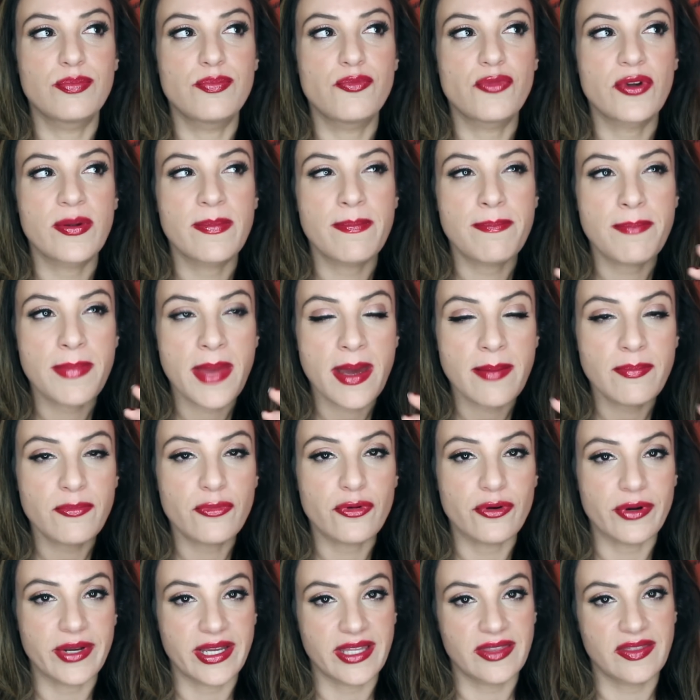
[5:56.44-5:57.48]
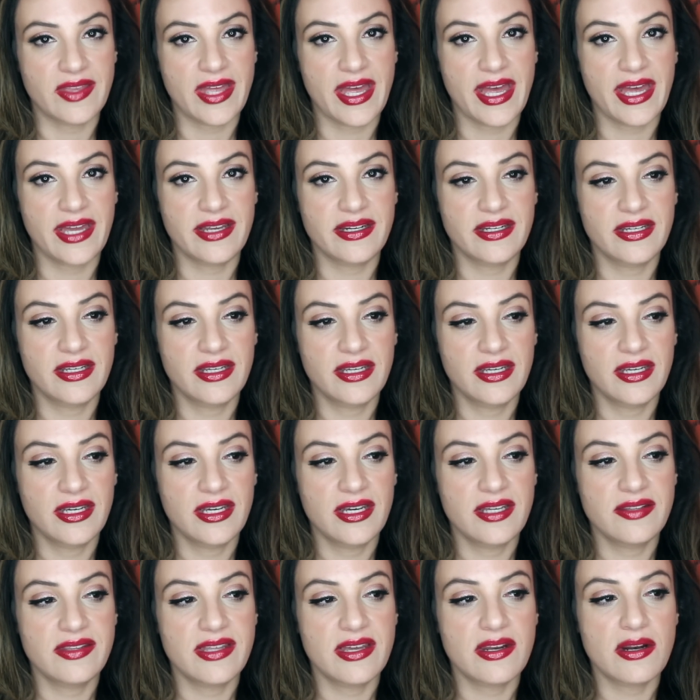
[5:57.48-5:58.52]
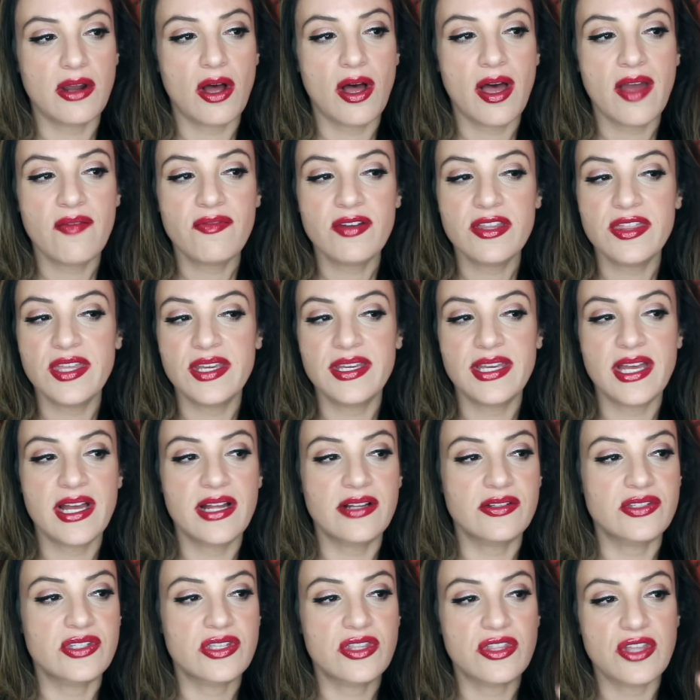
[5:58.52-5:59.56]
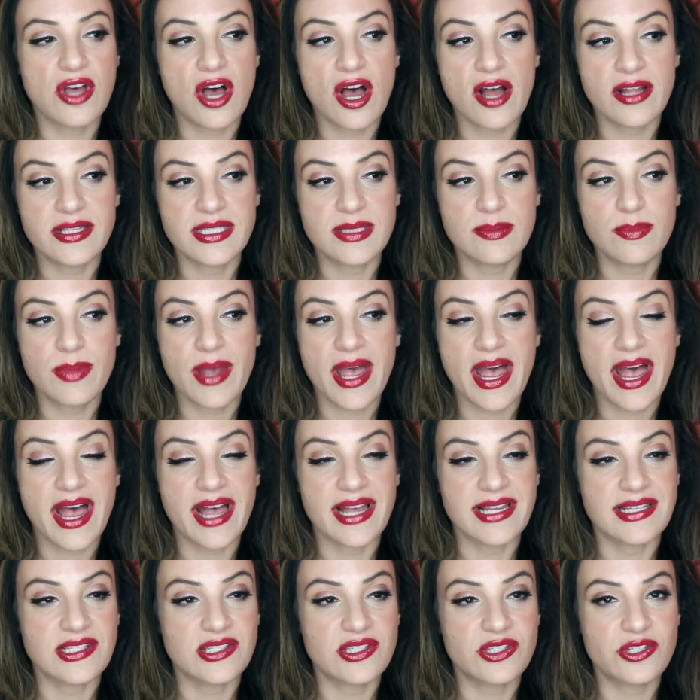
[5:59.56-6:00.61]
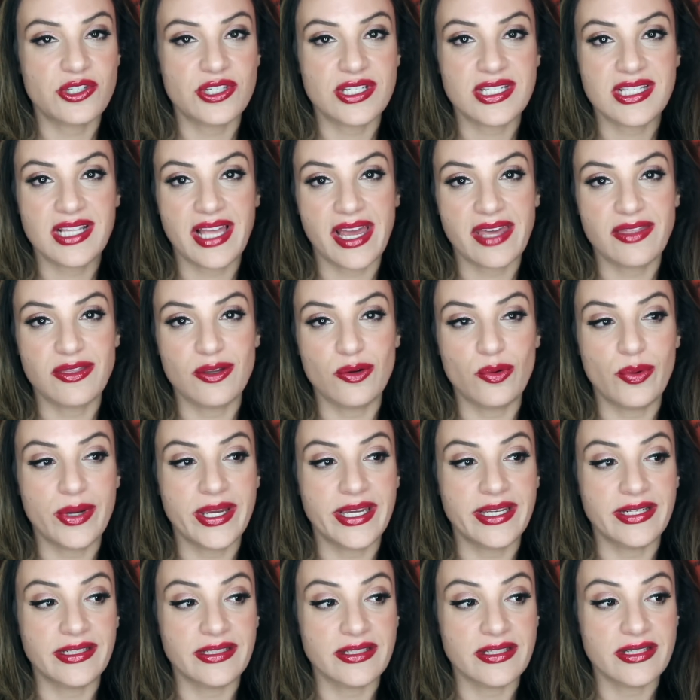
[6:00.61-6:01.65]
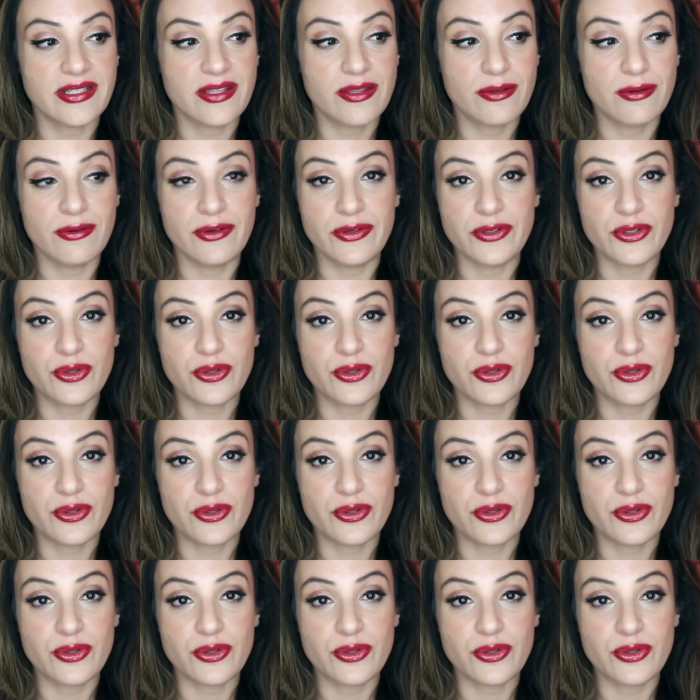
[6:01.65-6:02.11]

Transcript: remembering that everything else, thoughts pass just like the wind through a